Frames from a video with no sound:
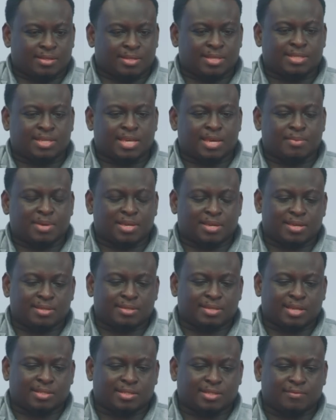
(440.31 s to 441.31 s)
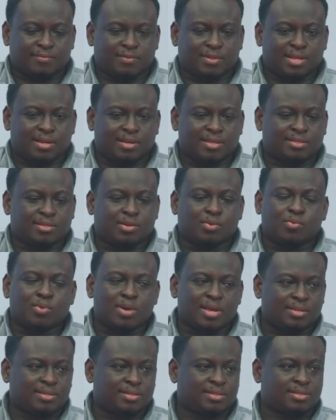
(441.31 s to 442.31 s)
game against Aston Villa is the
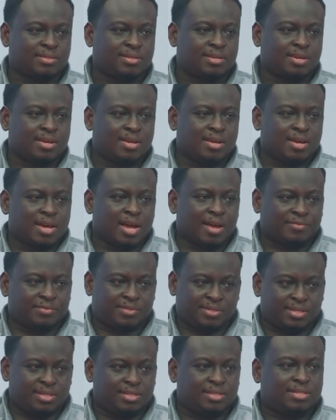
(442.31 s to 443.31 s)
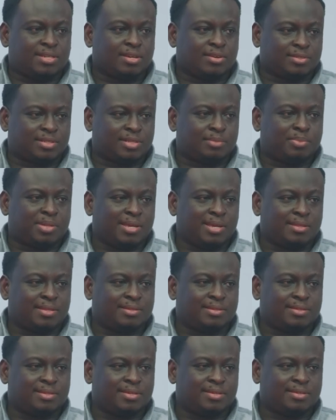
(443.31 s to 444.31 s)
worst I've seen Chelsea play
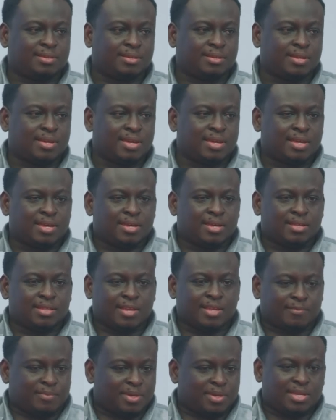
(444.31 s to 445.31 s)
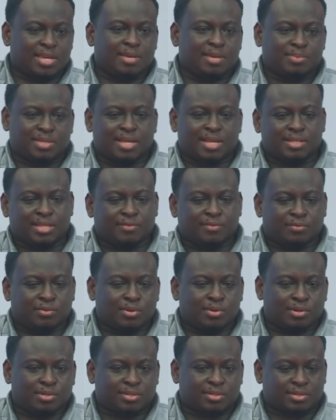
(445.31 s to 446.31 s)
this season. There have been games that they've
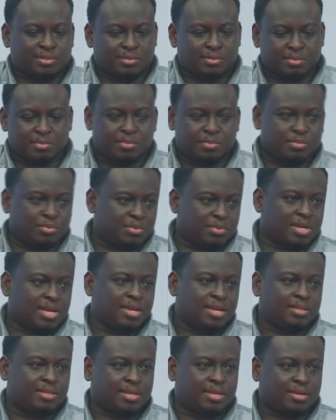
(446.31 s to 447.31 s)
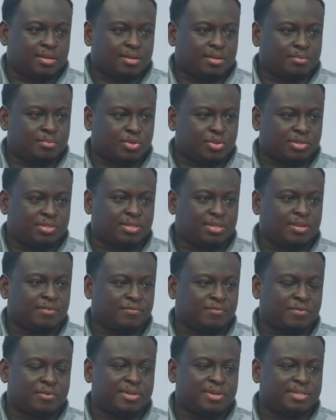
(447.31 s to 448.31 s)
lost, the Nottingham
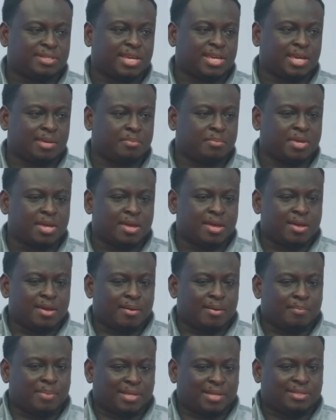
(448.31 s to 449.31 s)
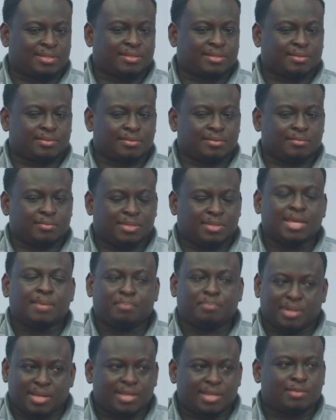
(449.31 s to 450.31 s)
Forest game, but they
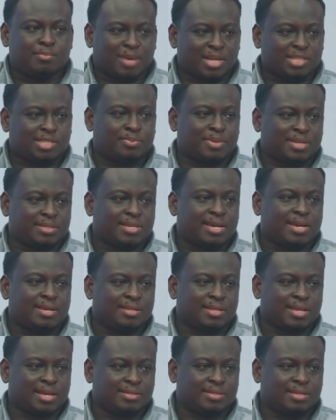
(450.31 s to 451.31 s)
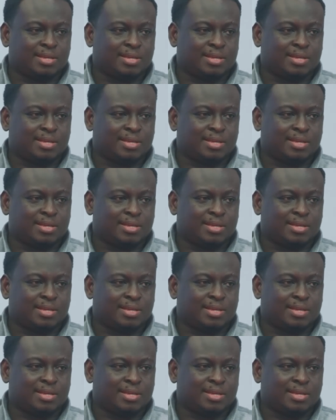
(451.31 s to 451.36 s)
played much better in that game.